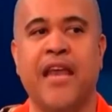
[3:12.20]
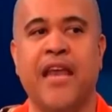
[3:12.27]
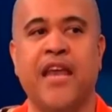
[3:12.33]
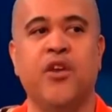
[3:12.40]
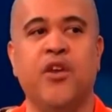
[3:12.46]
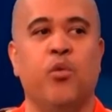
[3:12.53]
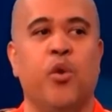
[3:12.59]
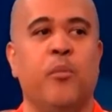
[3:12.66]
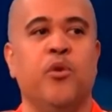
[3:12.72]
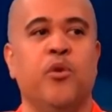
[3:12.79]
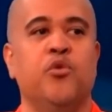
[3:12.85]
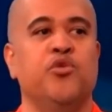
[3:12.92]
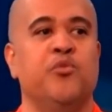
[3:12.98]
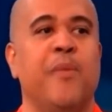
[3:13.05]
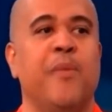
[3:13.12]
man and a woman
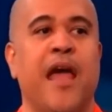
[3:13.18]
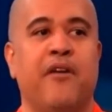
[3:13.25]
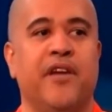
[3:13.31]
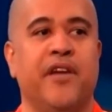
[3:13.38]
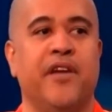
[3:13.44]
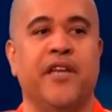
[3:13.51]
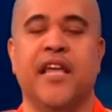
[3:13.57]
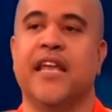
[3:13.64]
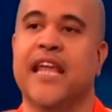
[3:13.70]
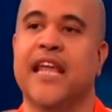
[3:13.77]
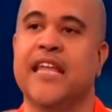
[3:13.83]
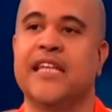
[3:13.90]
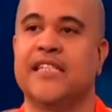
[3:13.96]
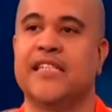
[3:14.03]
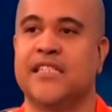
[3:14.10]
who's married and they